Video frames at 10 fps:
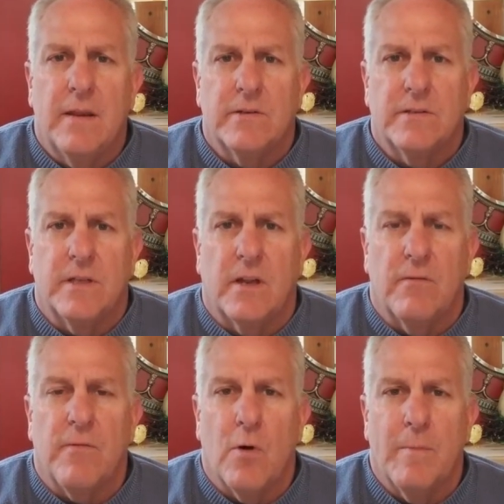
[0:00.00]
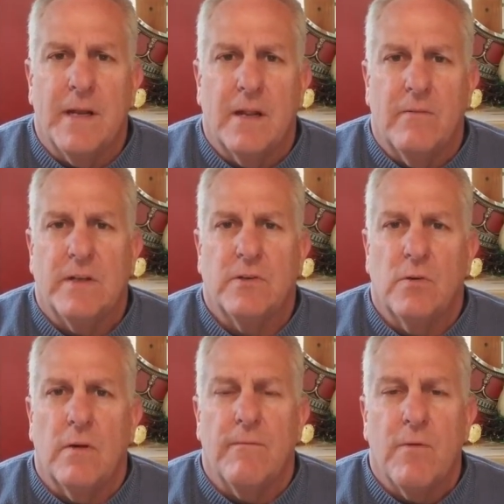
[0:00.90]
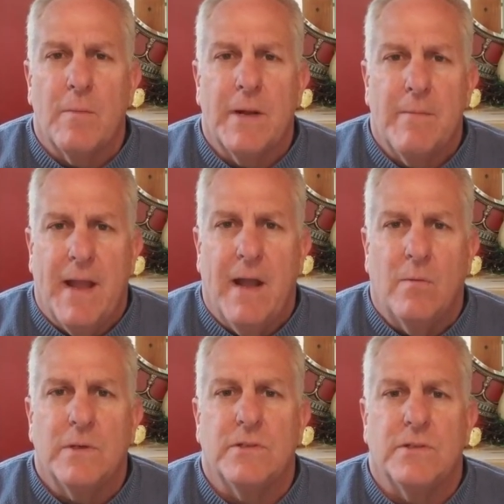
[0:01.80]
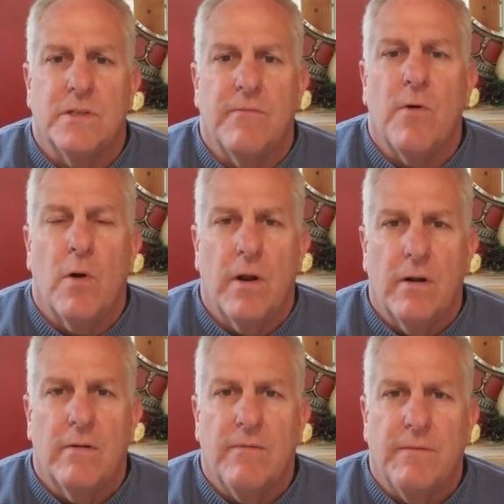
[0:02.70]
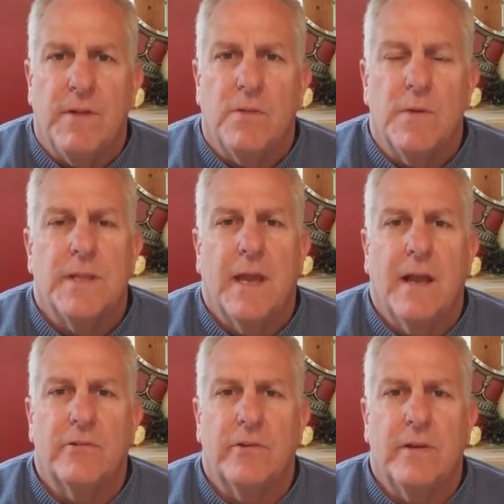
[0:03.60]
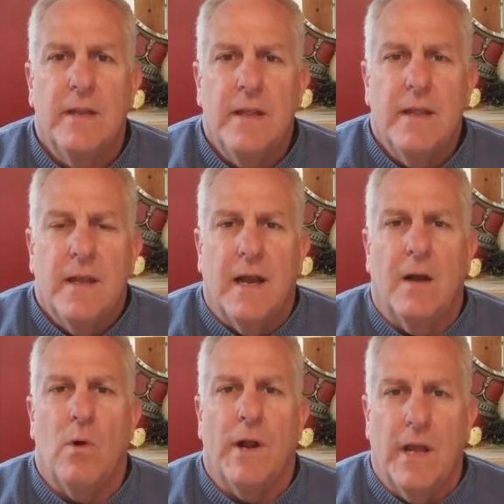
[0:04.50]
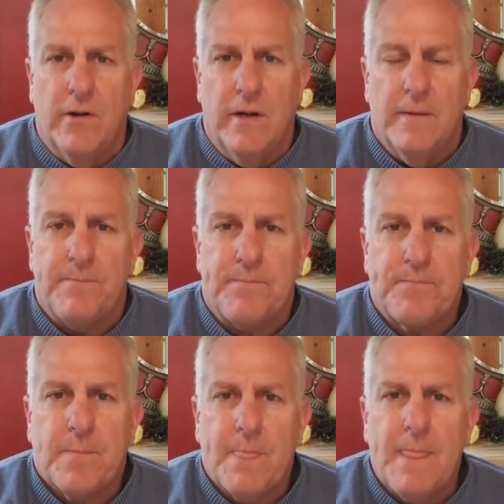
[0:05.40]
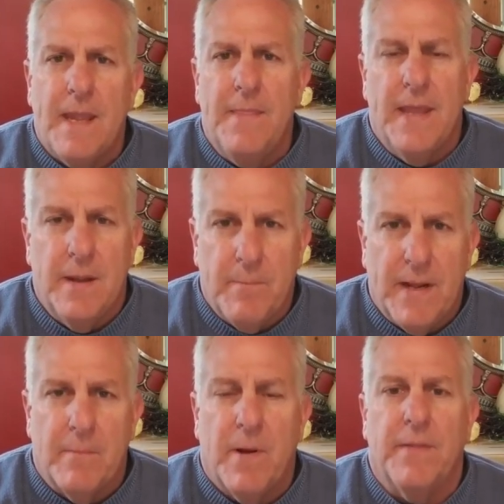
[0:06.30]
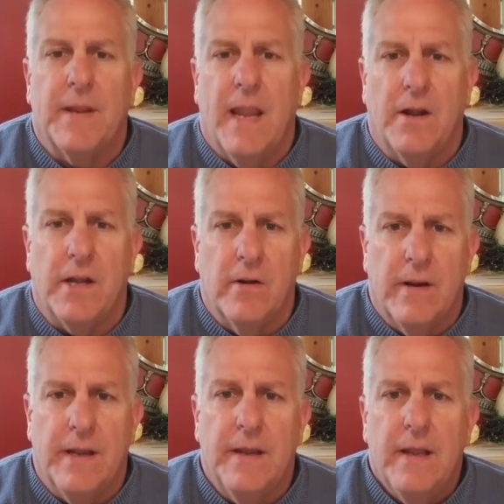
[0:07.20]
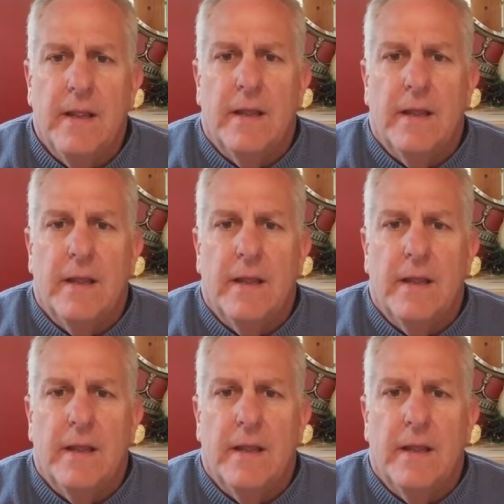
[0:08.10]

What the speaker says: There's the conventional conforming amount, which is the $453,100, and then depending upon the county you're in,